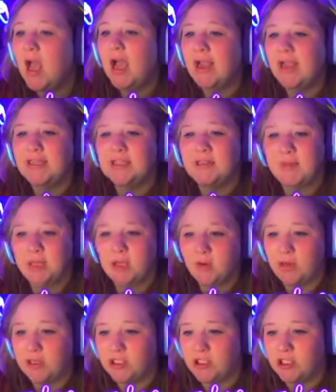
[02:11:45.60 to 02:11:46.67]
I guess my
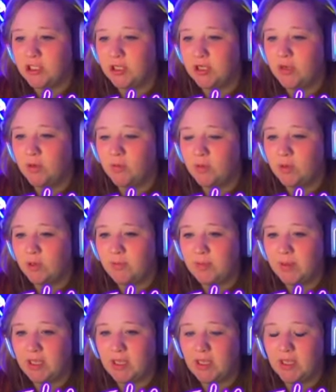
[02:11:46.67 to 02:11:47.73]
question would
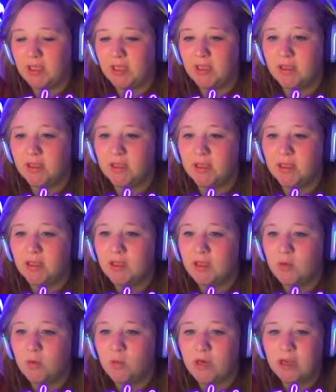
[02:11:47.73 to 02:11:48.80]
be,
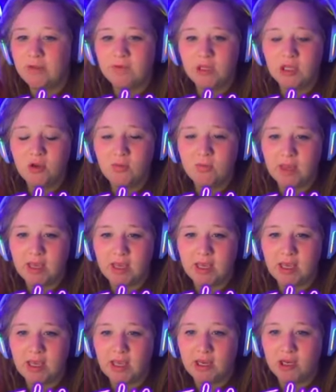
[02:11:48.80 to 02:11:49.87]
whenever you make
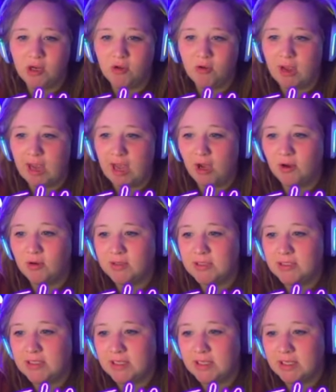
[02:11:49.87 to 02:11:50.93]
a new
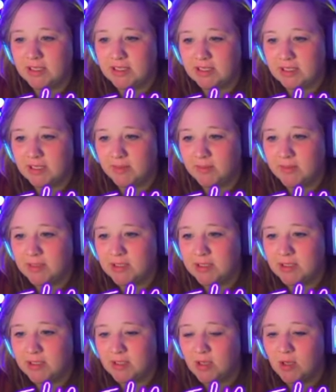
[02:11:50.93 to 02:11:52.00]
house in The
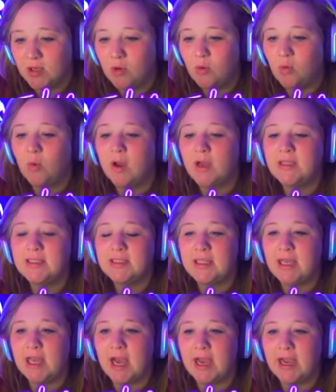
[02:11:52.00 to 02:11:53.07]
Sims, what is
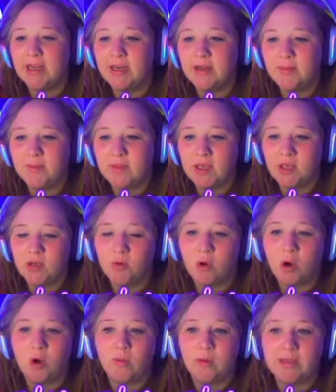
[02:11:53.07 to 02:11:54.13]
the item that you
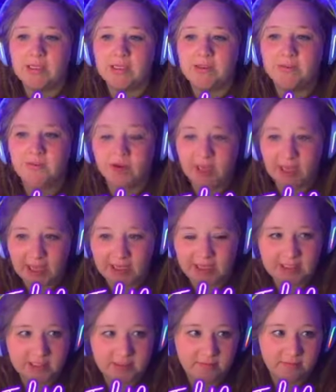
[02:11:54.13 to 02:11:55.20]
always
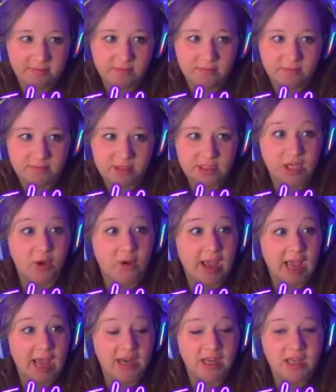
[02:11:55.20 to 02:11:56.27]
forget to go
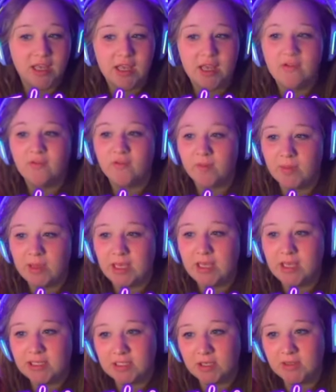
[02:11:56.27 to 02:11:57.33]
add? For me,
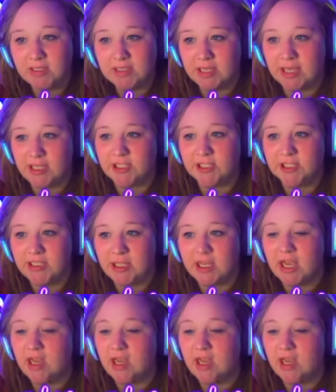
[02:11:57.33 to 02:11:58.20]
it's always the kitchen sink.